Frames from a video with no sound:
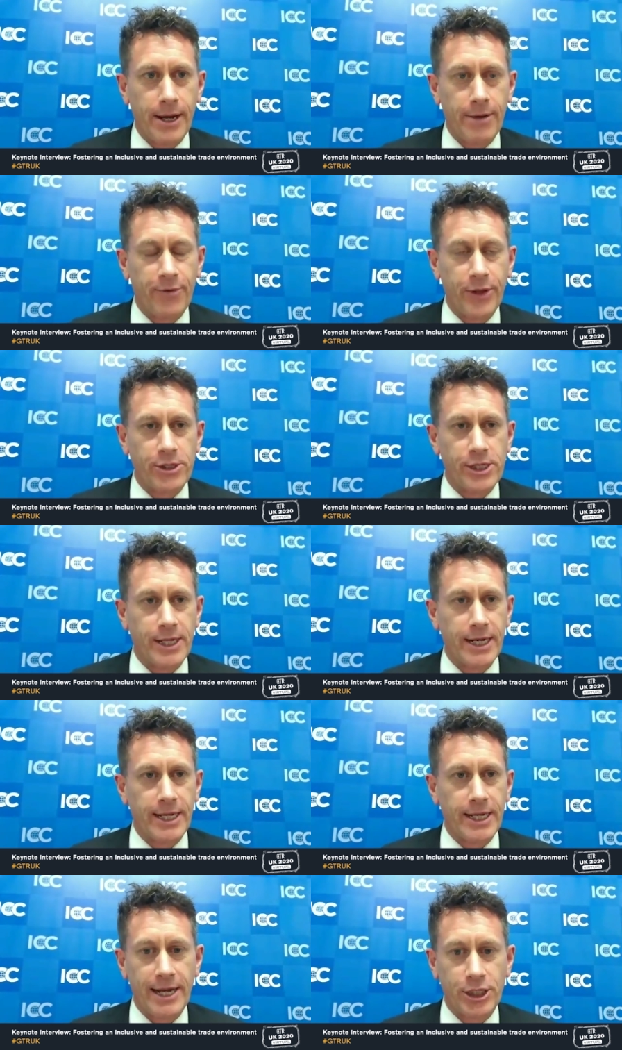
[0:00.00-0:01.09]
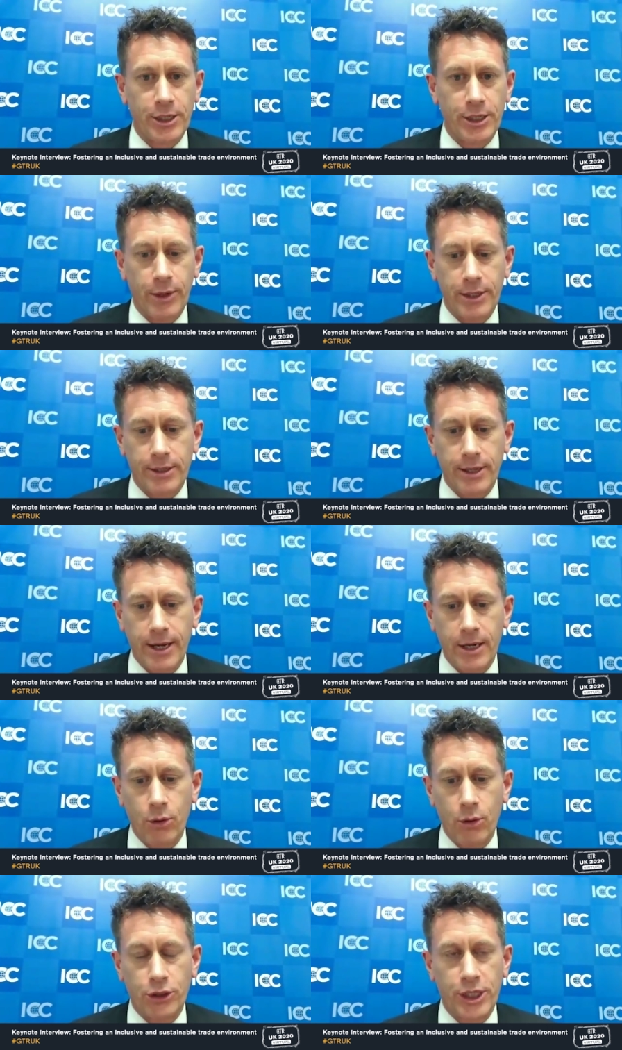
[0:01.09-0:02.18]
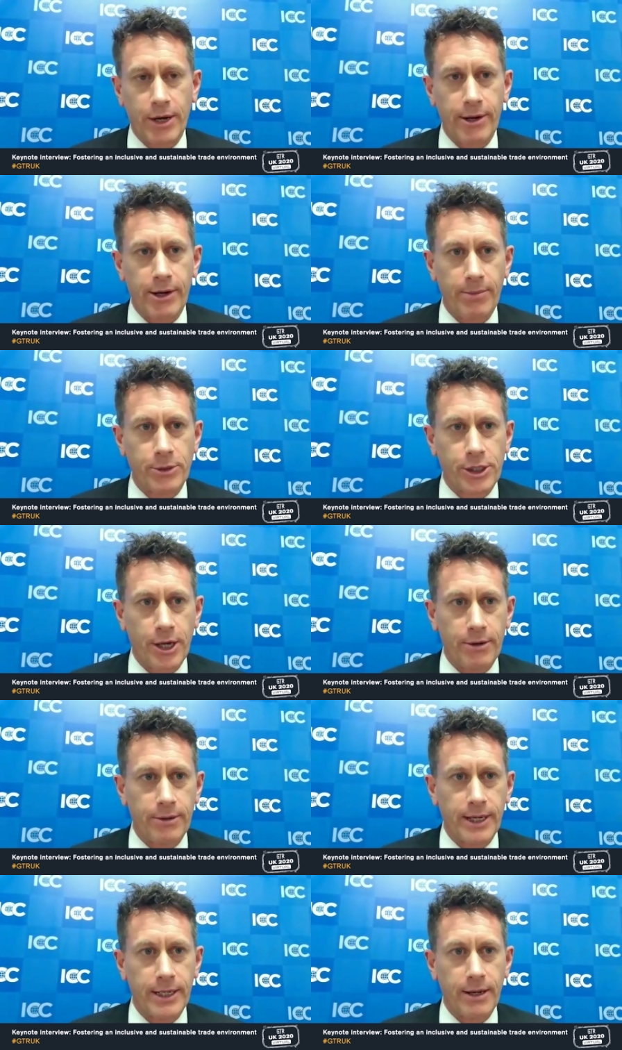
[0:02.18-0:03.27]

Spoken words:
for those that didn't catch it, with Lord Jerry Grimstone